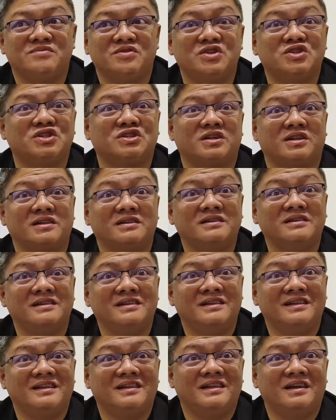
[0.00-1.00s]
digital
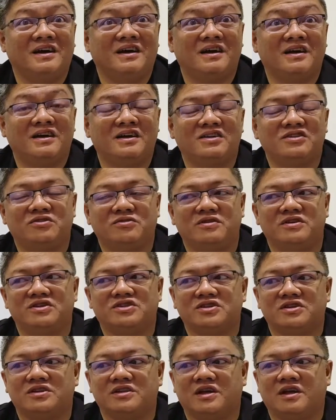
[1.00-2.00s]
in the
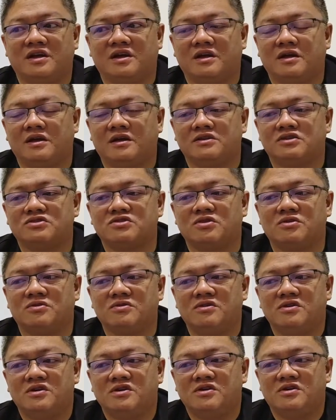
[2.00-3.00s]
region.
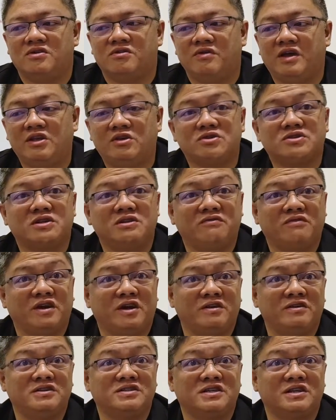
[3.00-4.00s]
So radio is still
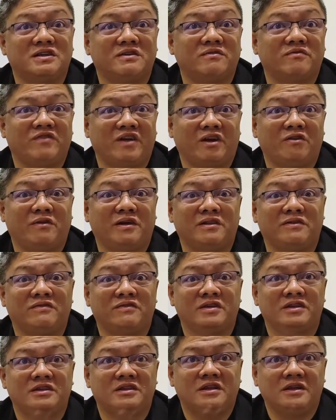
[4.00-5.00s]
very, very
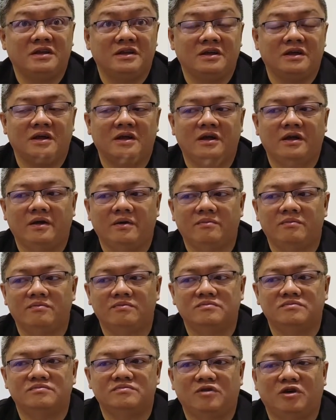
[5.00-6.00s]
relevant,
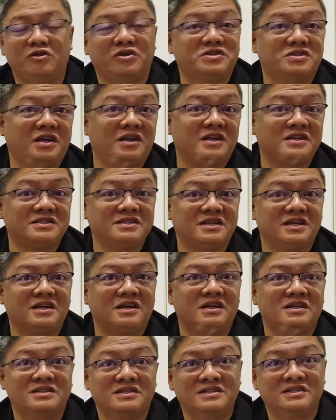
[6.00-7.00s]
although it's not as
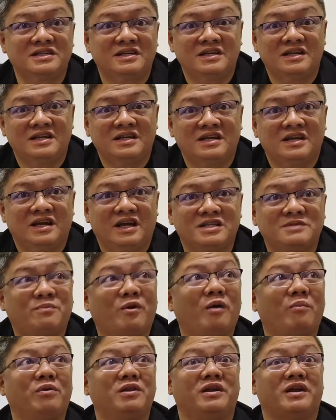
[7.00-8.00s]

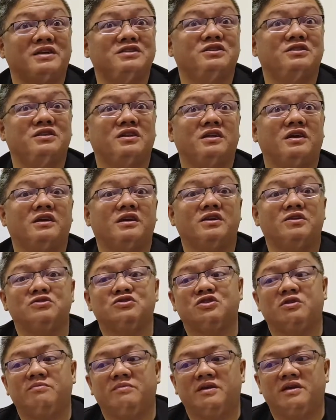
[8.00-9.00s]
popular as it
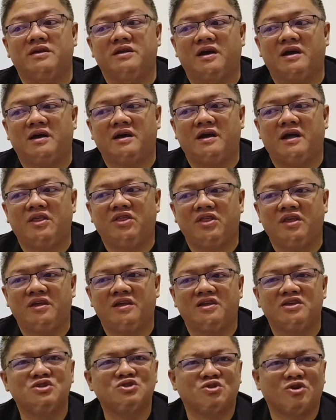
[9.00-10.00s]
used to be. I
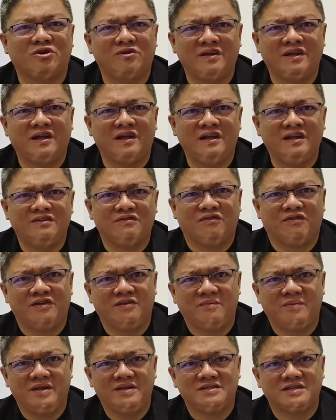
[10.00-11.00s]
think historically the
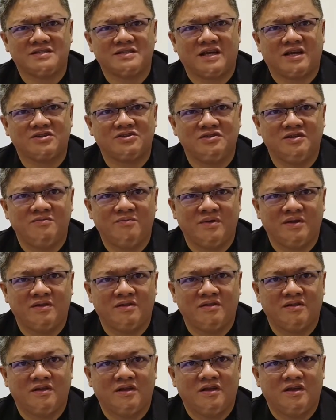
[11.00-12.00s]
Philippines has actually
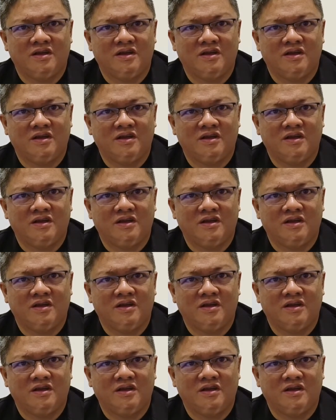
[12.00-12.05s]
been